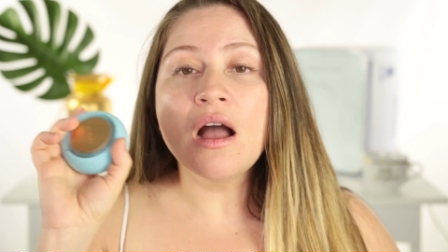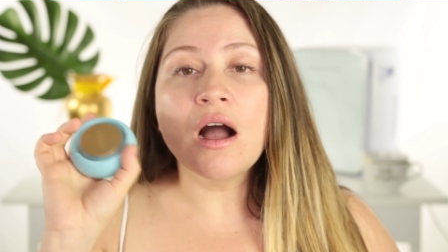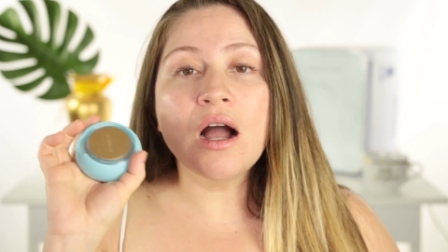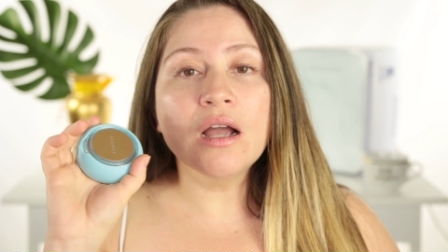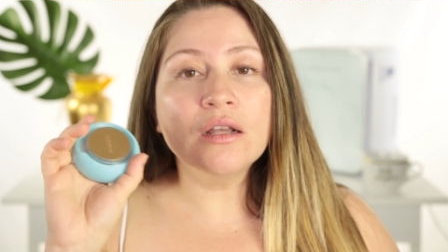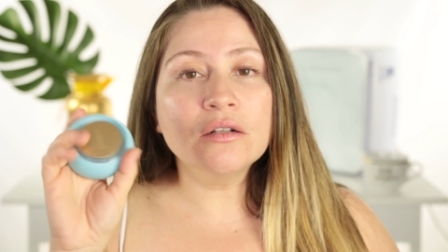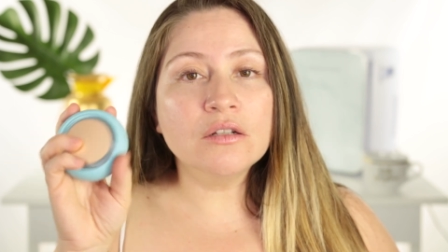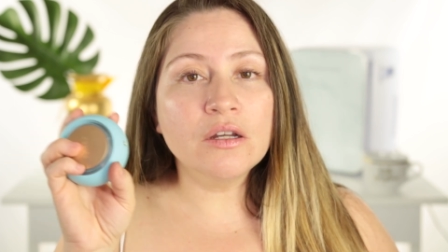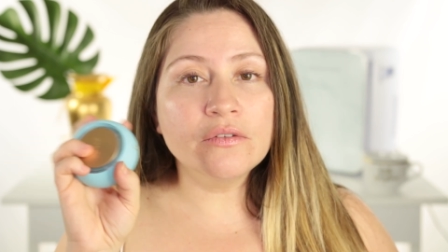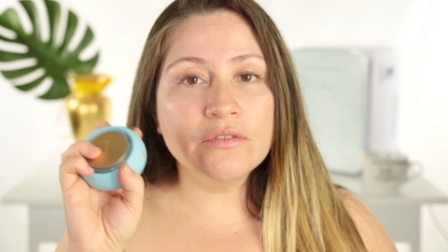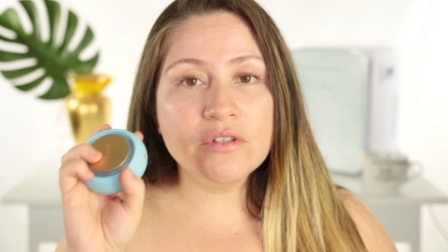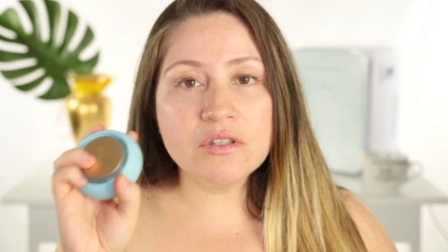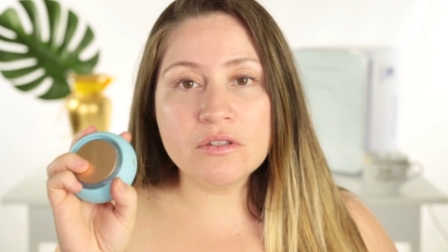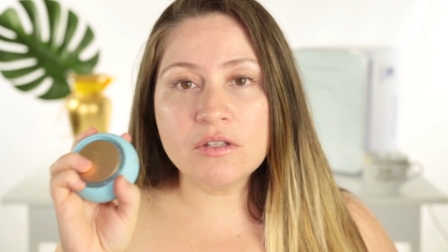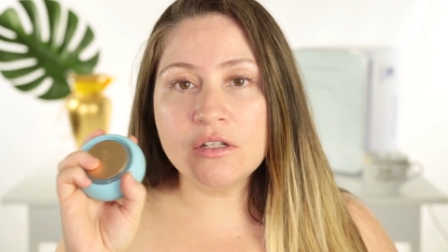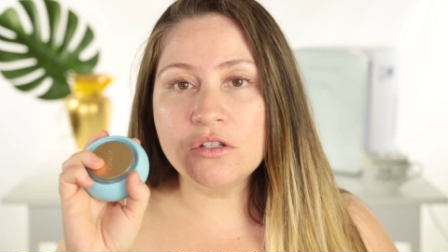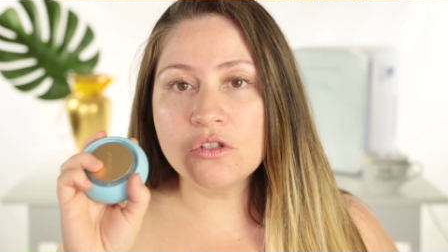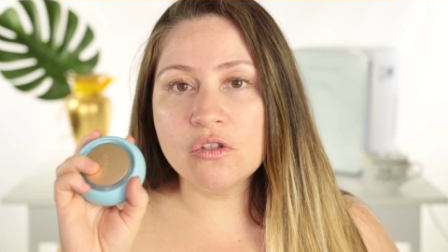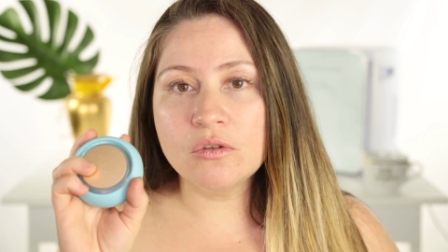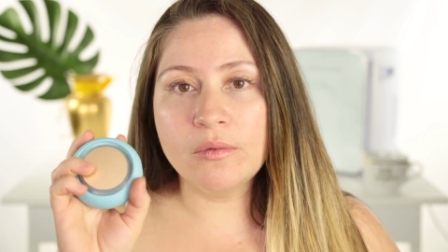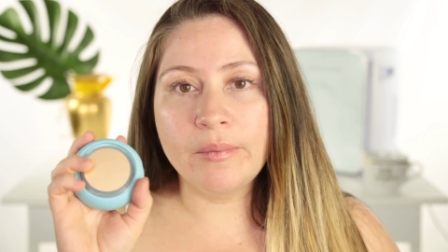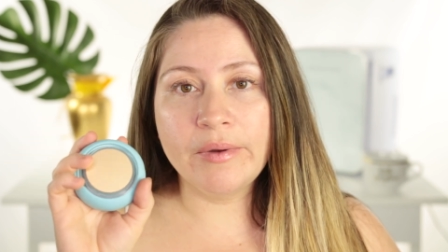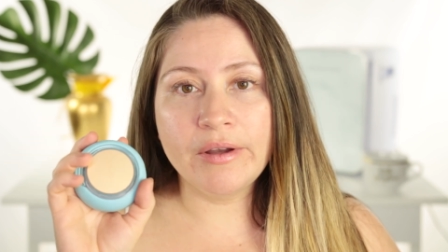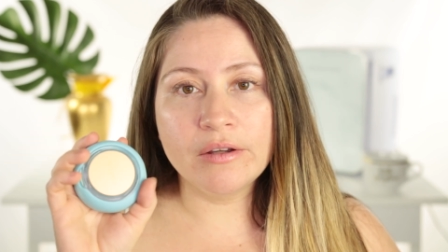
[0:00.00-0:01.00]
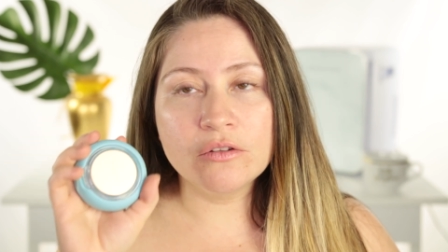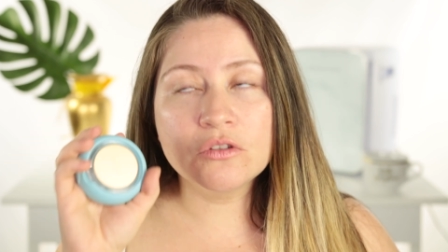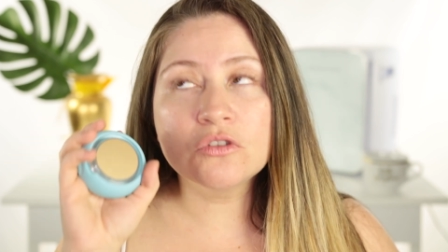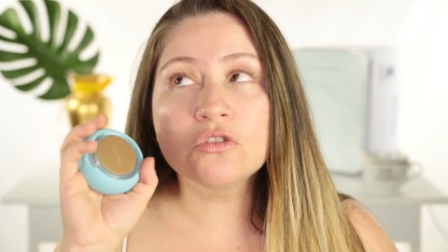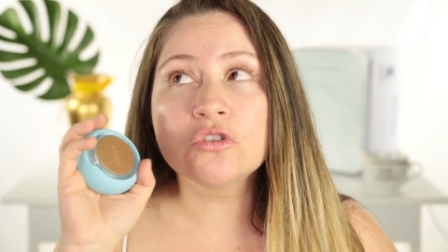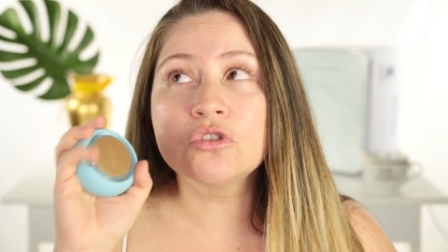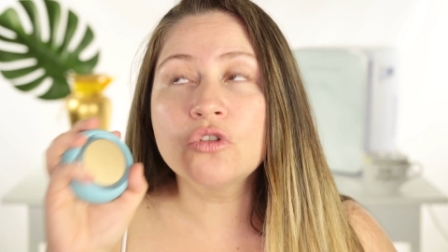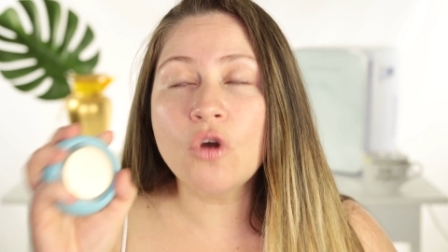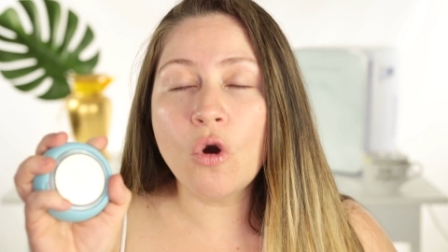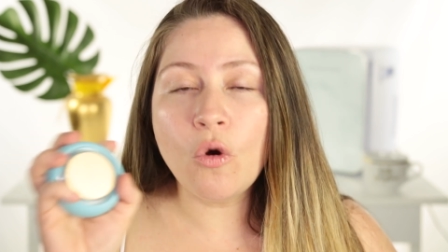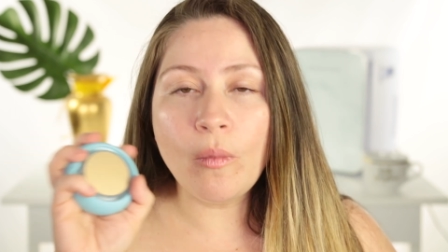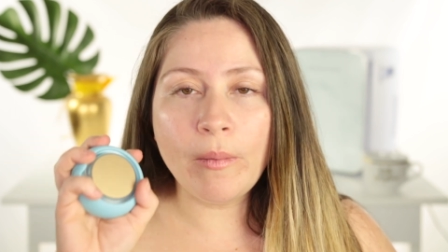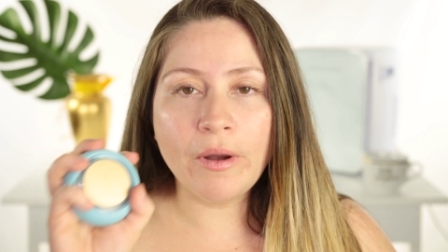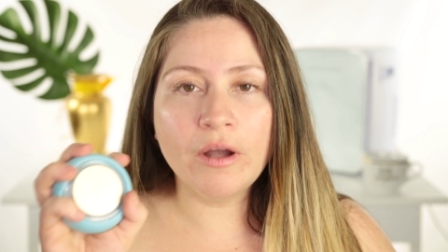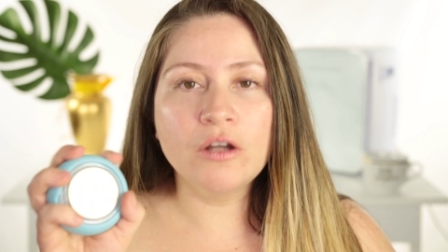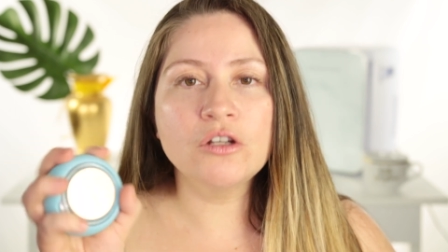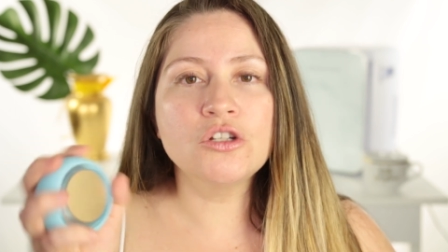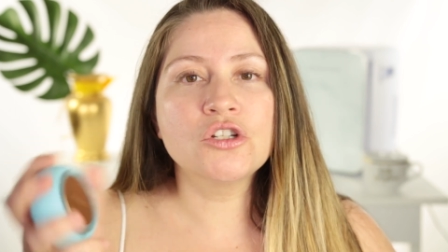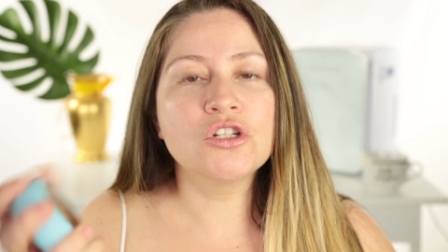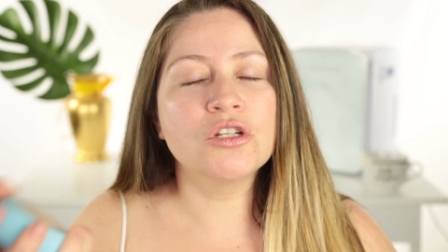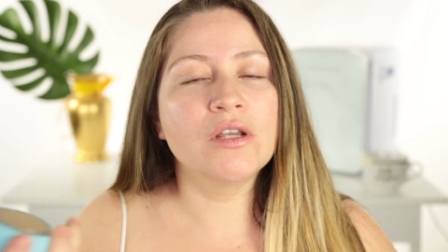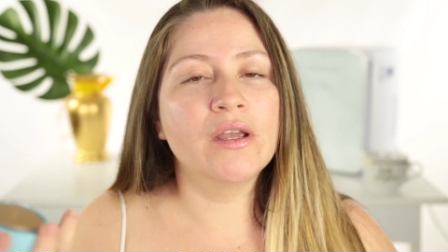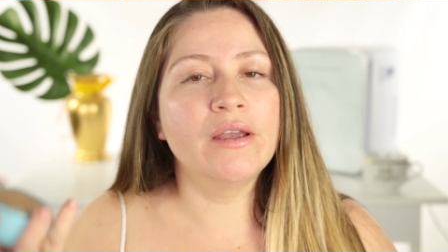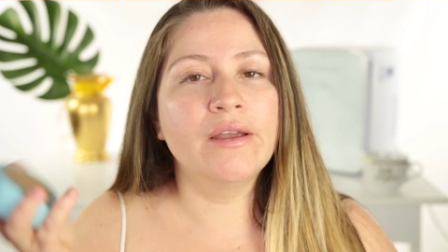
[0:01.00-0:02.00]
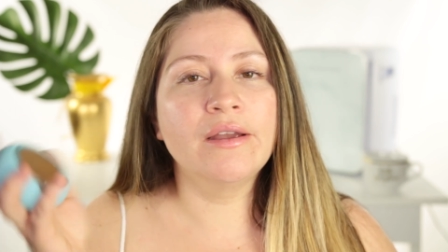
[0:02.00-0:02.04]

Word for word: I love this thing so much,